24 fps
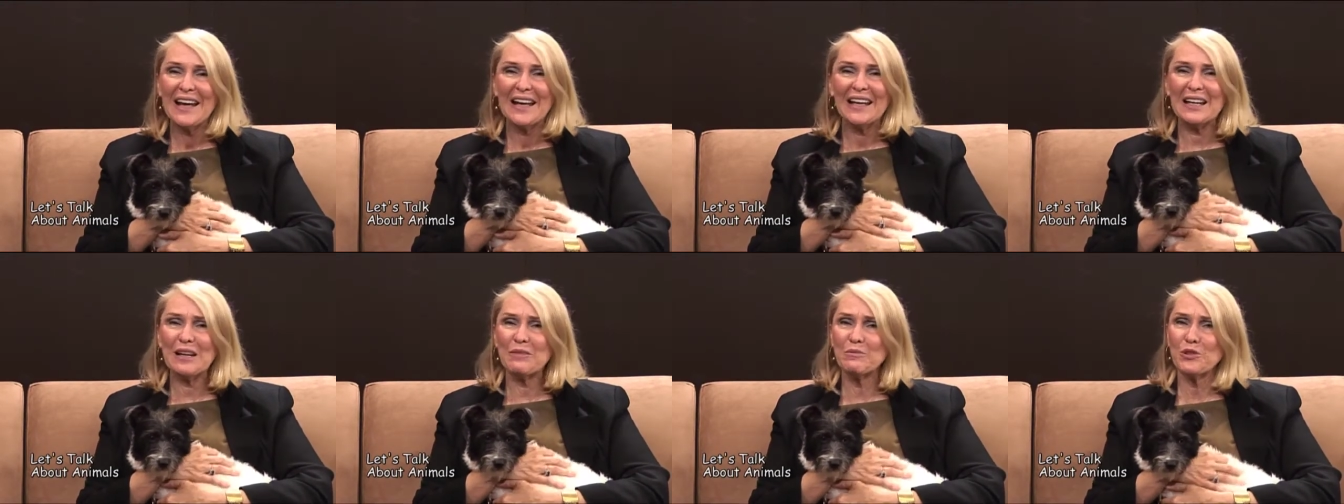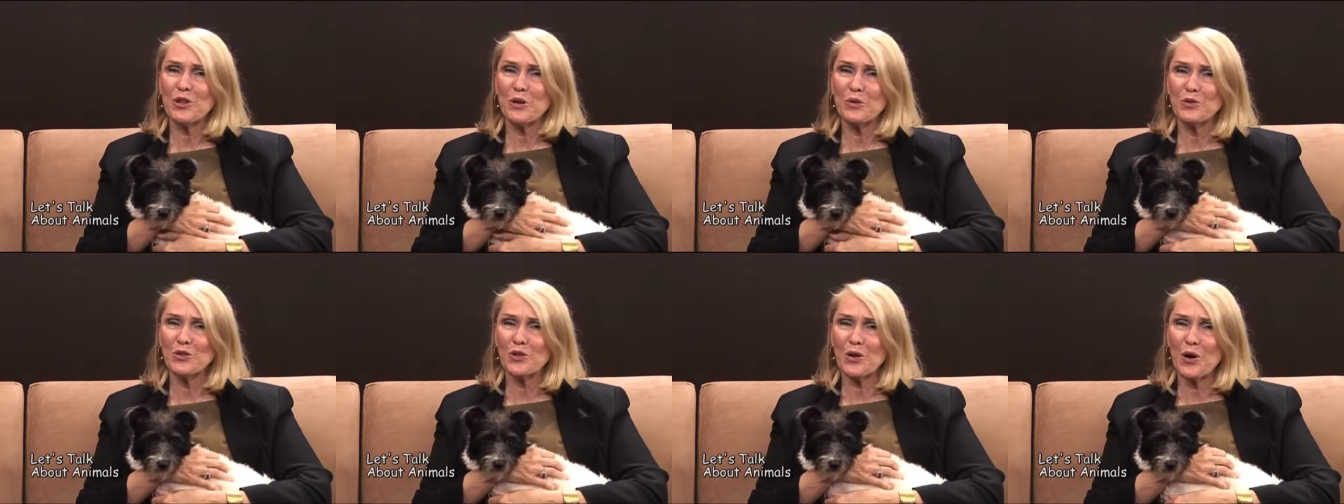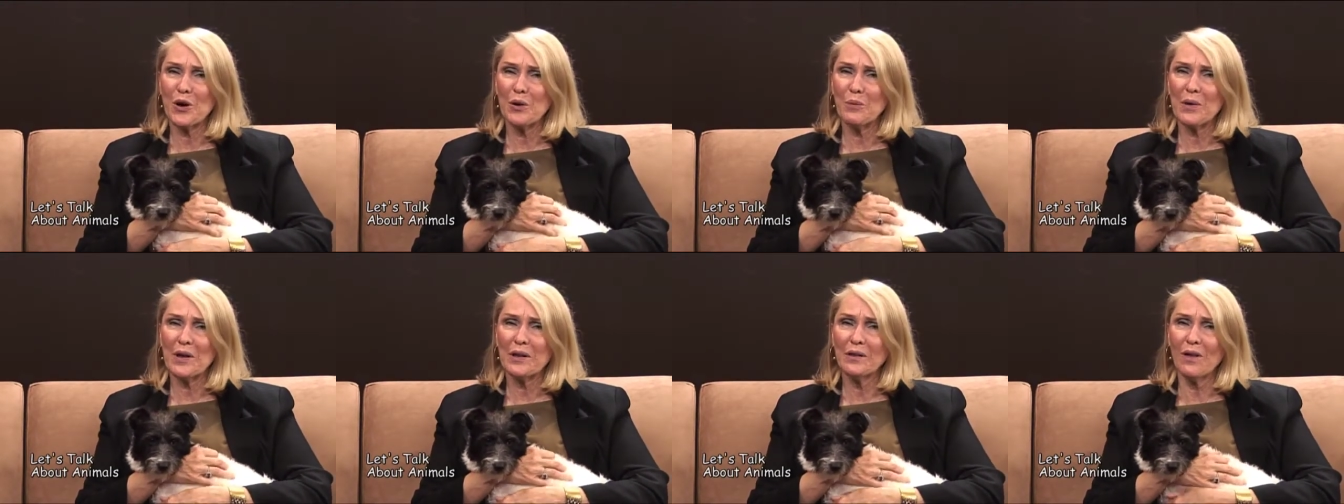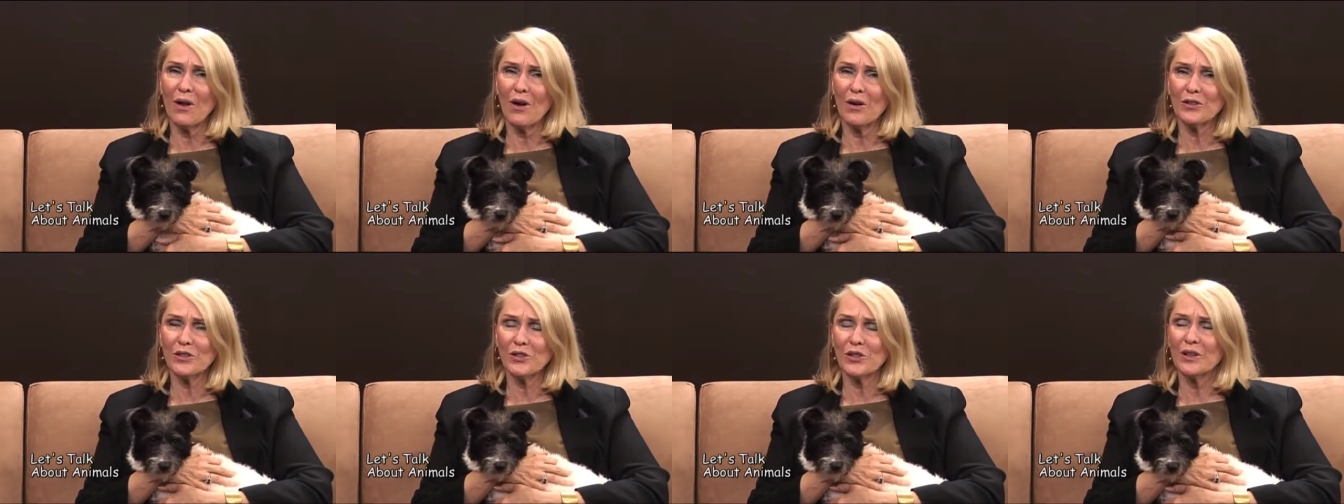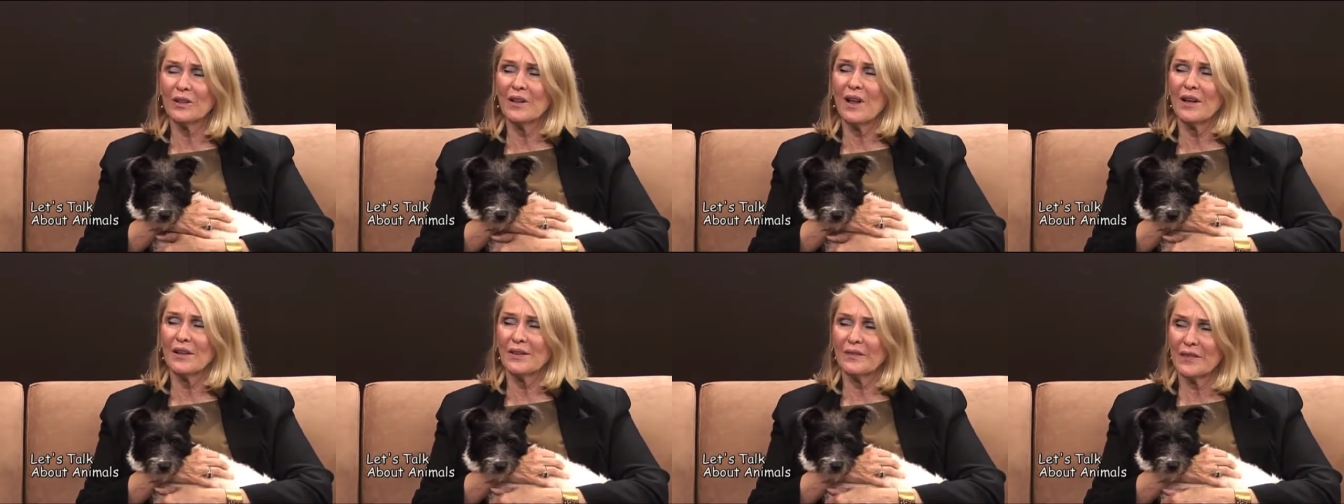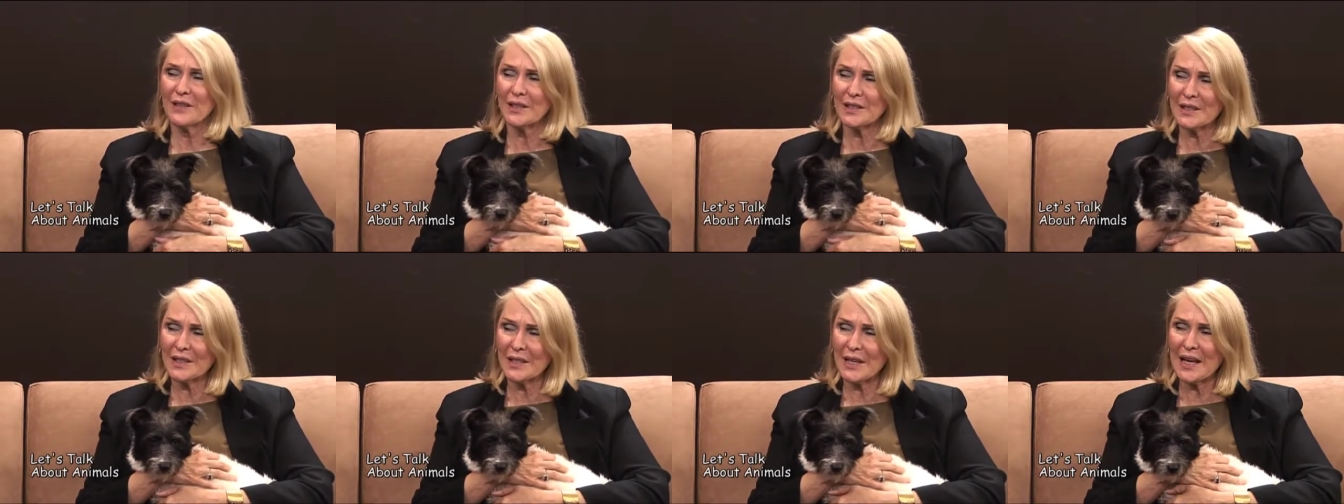And I'm so sorry we lost a lot of
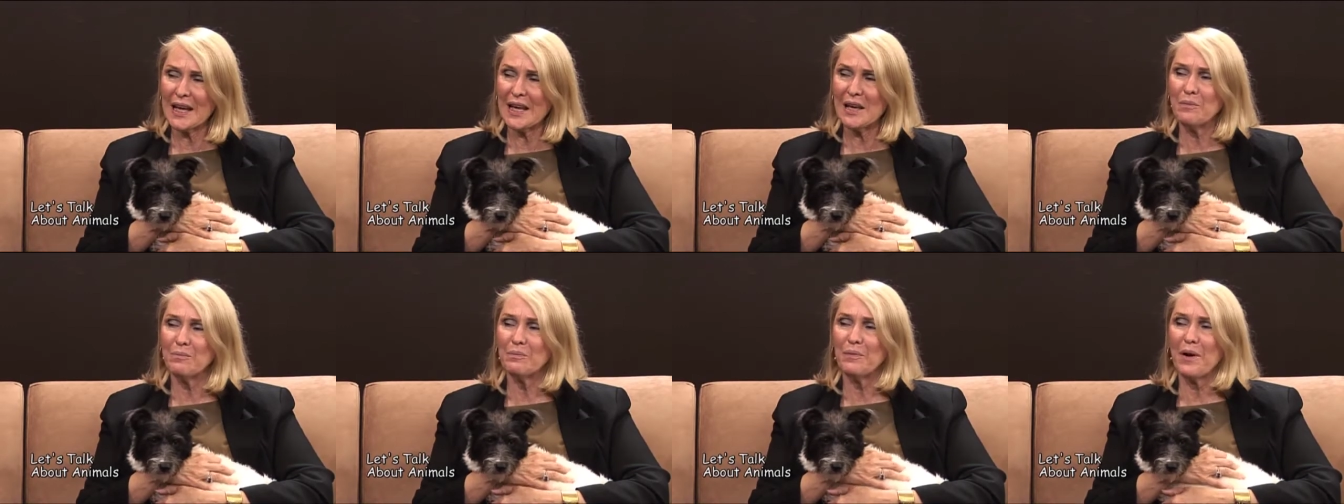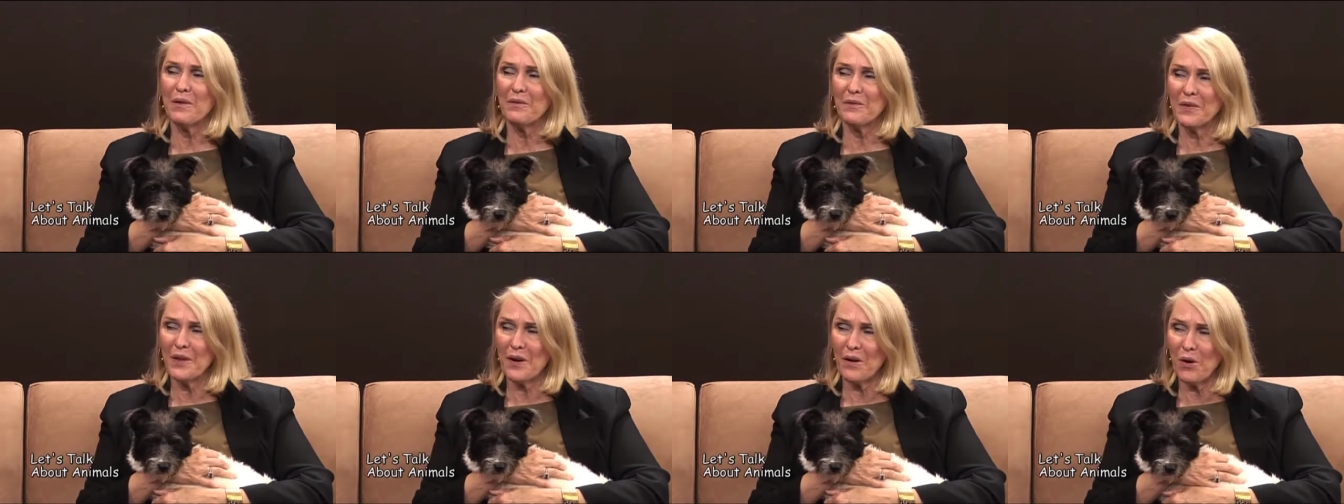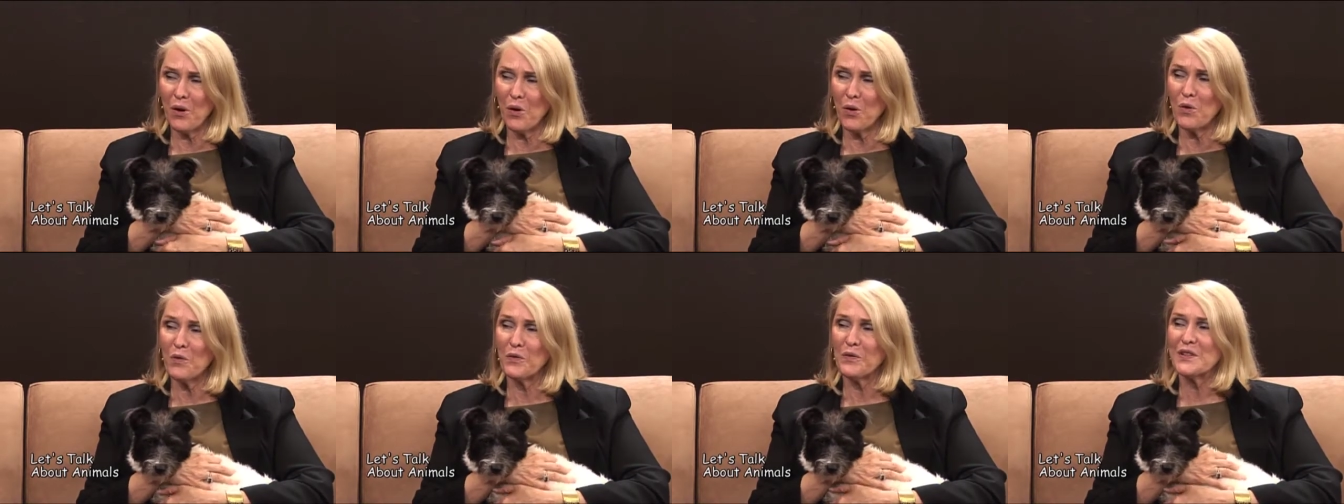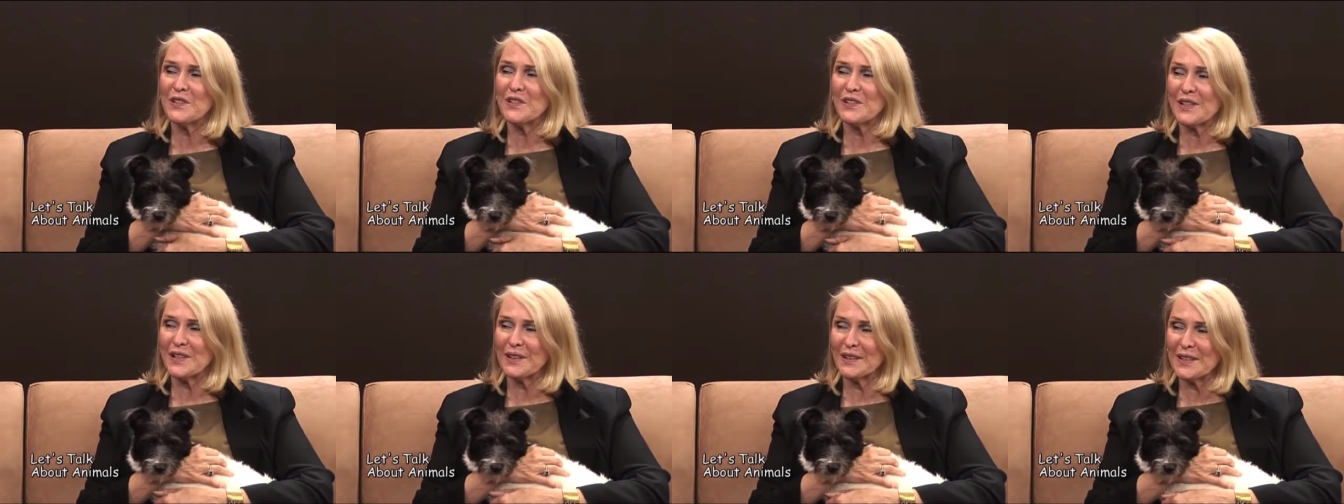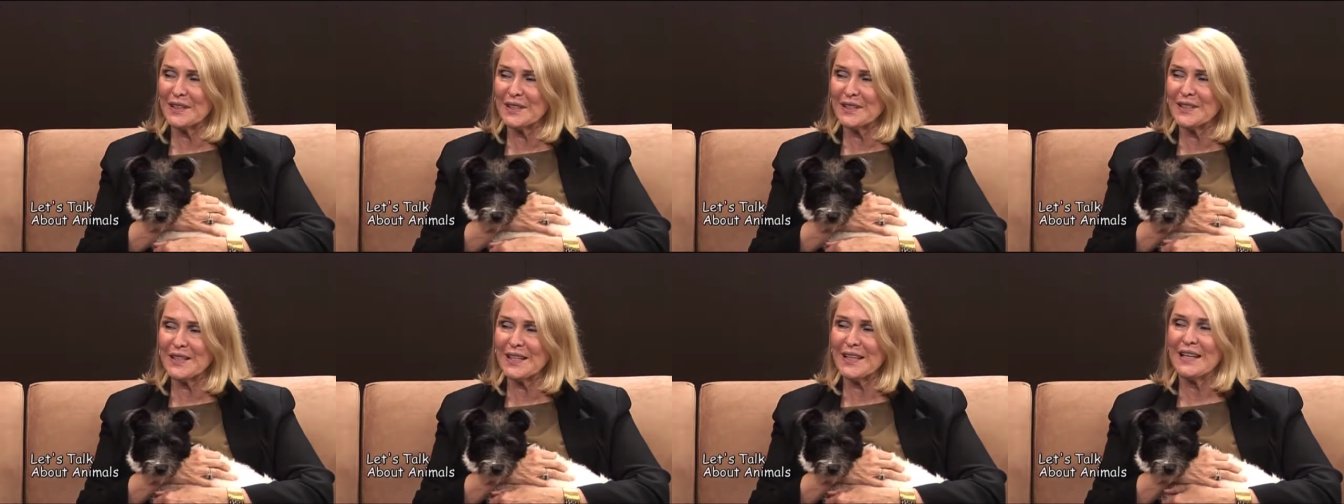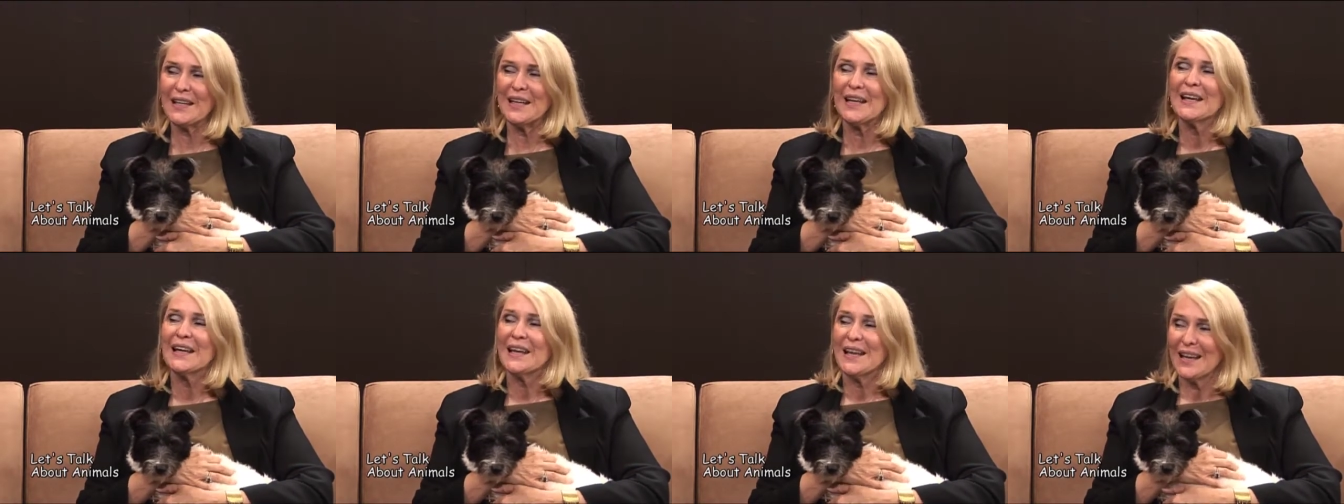the tape of the whole
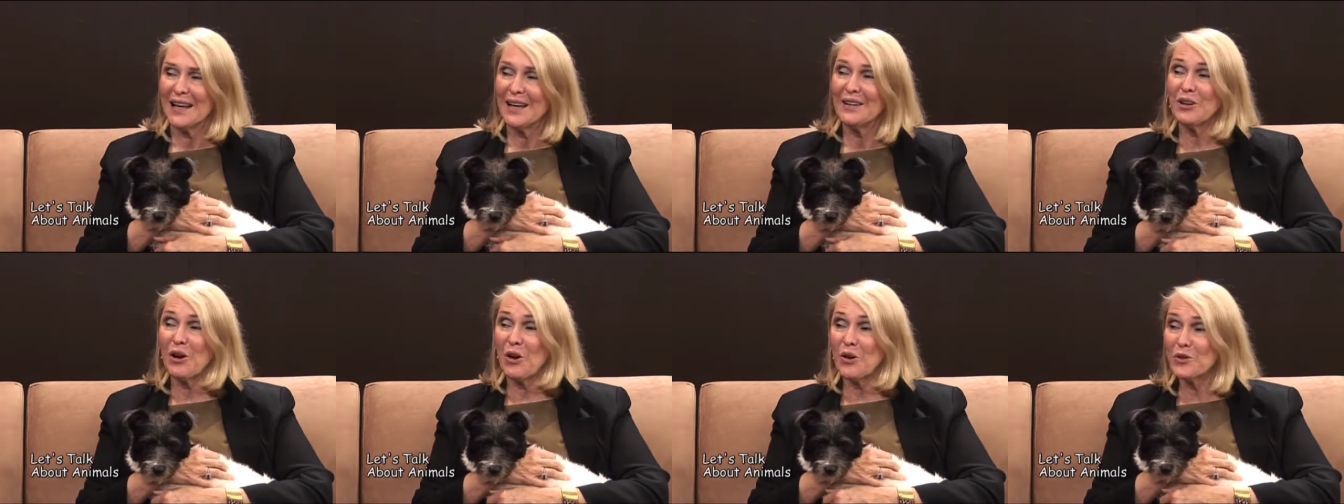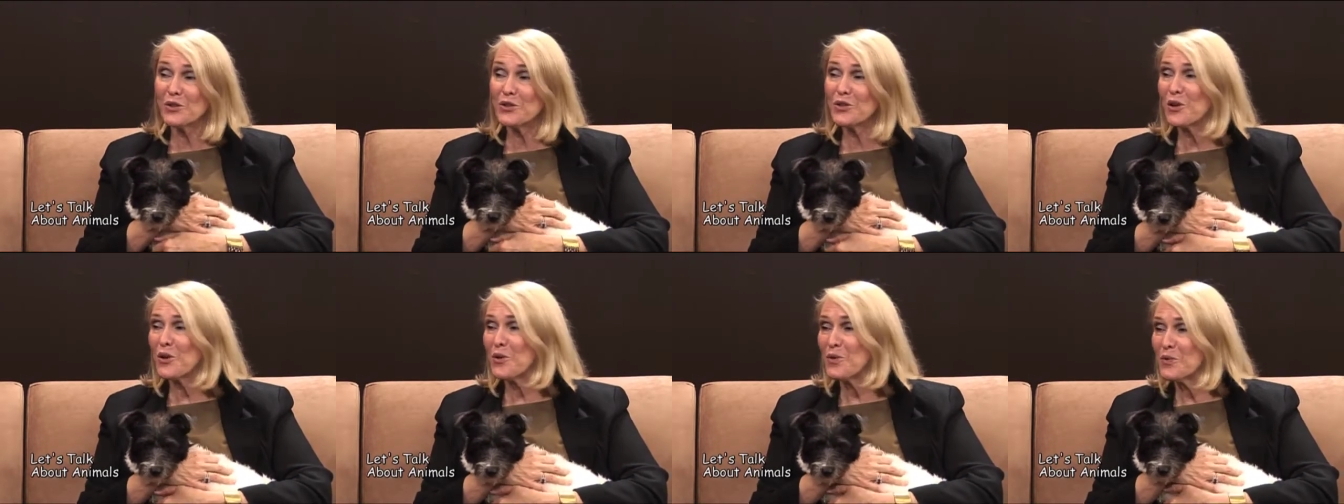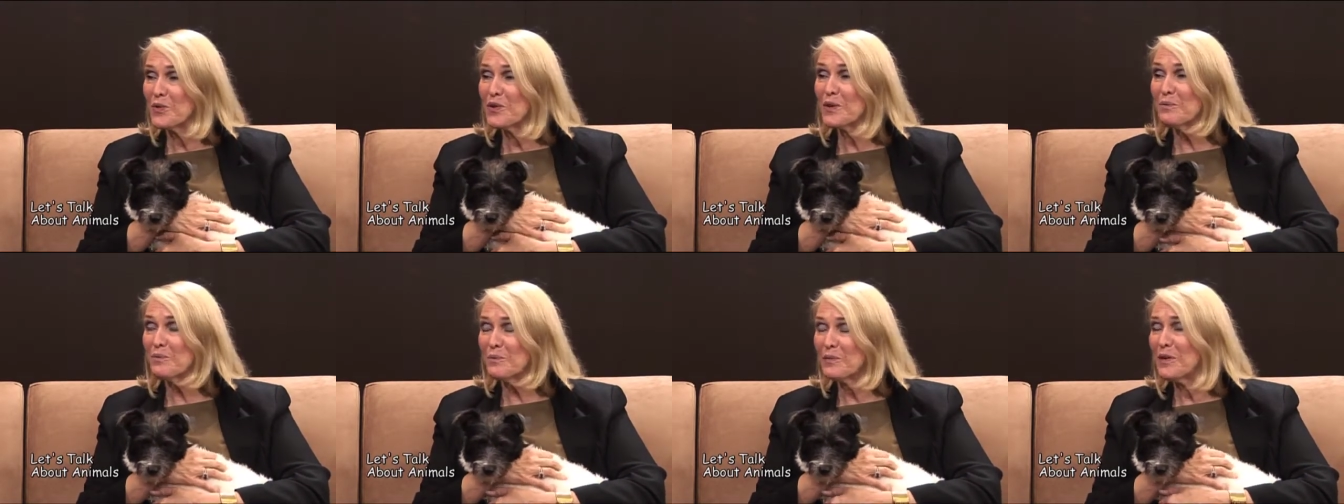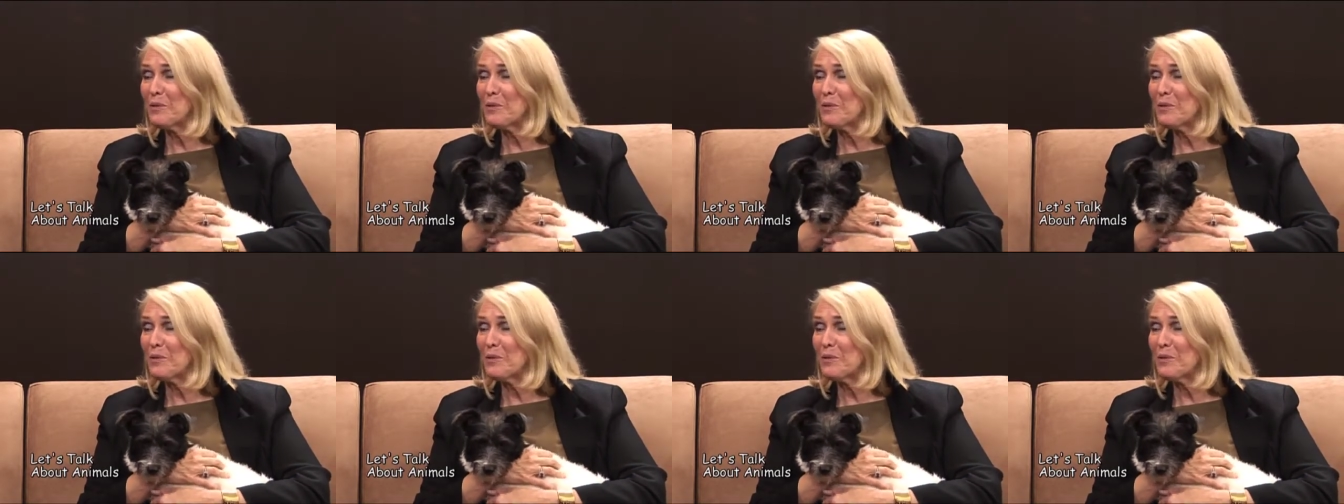facility and also the,